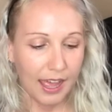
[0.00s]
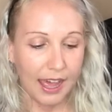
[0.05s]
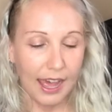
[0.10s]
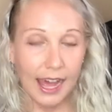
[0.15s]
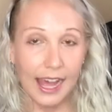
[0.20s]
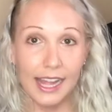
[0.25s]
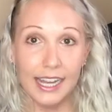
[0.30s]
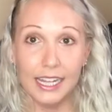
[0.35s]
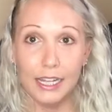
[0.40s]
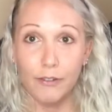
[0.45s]

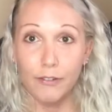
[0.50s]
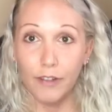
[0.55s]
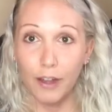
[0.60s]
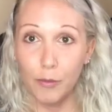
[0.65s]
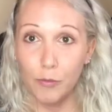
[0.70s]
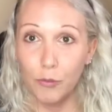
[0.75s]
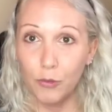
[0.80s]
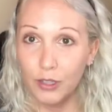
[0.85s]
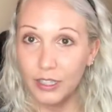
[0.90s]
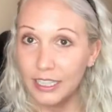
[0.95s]
And if
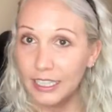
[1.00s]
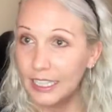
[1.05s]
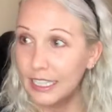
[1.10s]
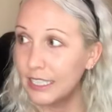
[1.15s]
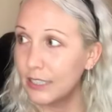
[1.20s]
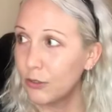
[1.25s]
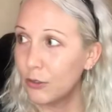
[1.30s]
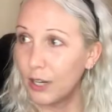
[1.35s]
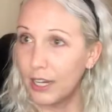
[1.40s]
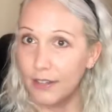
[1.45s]
I'm really
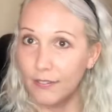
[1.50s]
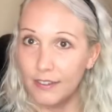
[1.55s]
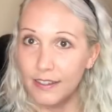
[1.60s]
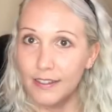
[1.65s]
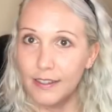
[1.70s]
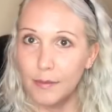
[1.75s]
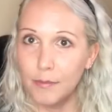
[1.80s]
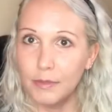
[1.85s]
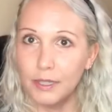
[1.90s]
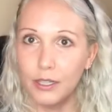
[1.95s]
craving
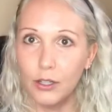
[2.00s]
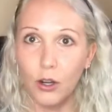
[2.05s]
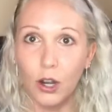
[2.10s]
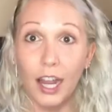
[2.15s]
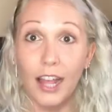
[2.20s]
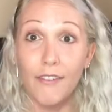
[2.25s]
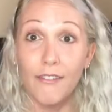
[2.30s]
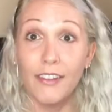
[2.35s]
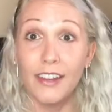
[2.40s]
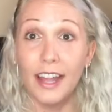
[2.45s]
something or I
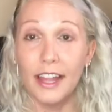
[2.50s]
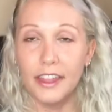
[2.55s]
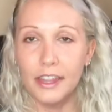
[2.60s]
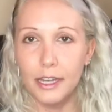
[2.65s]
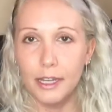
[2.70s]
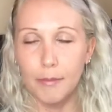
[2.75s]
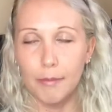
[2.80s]
have nothing in